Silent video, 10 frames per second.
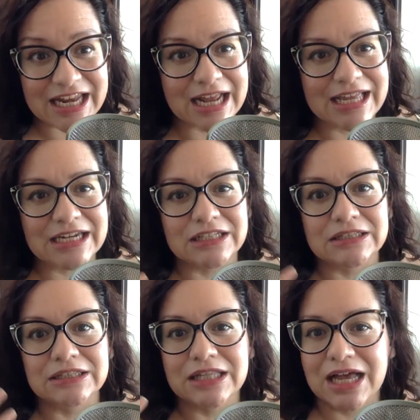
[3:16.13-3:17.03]
And I get a
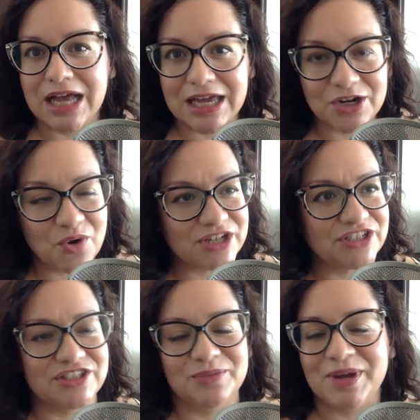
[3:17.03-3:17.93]
lot of
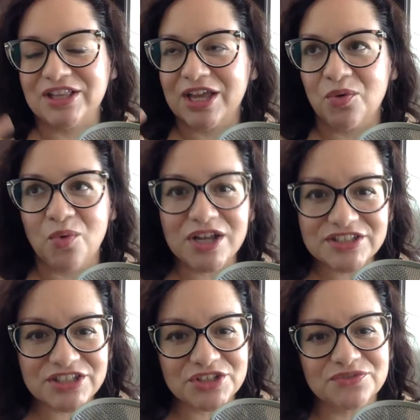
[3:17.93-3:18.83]
questions about like,
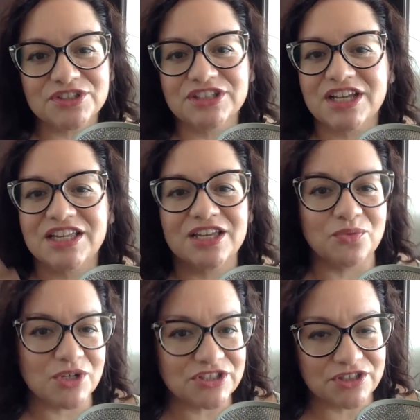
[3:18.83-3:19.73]
what's in your first aid
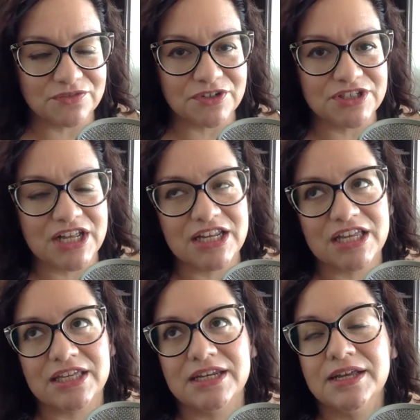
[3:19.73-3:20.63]
kit? What's in your first aid
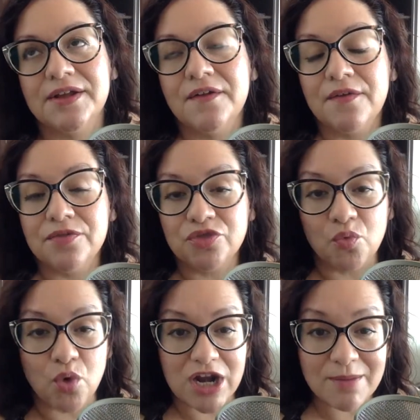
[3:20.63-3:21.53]
kit? The
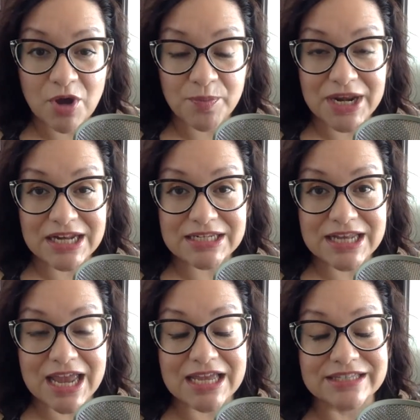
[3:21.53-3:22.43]
one I'm opening
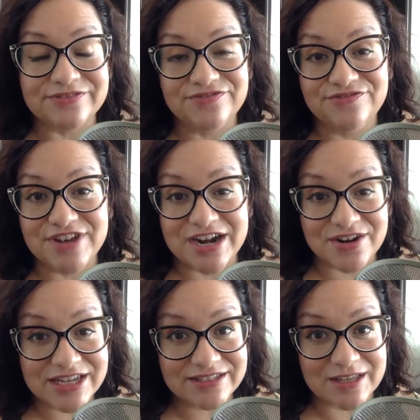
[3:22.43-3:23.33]
today is
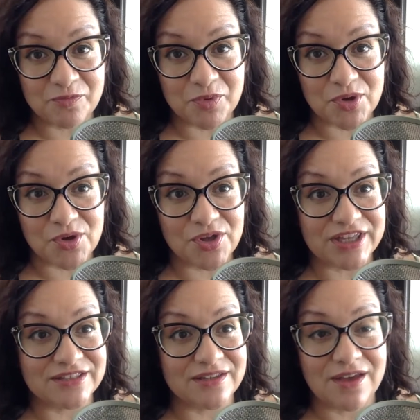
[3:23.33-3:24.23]
very simple.
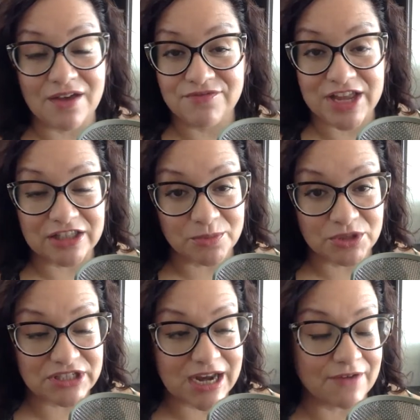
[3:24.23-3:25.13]
It's
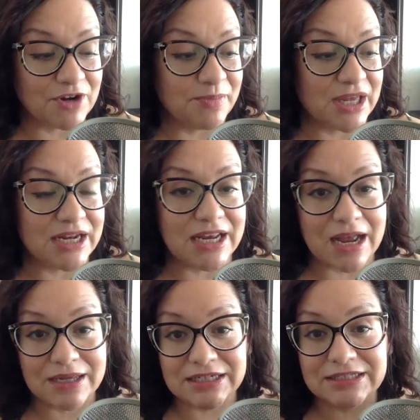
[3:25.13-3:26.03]
available to everybody.
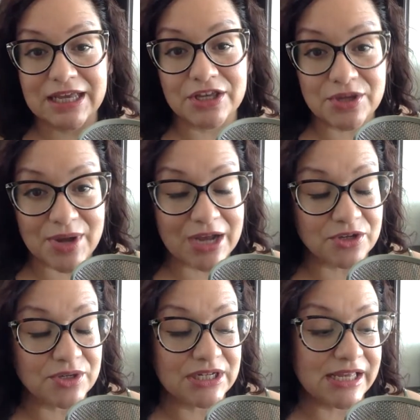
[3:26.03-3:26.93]
I'm going to tell you how
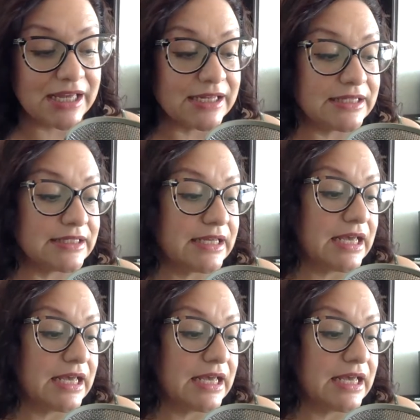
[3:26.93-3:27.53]
you can get it.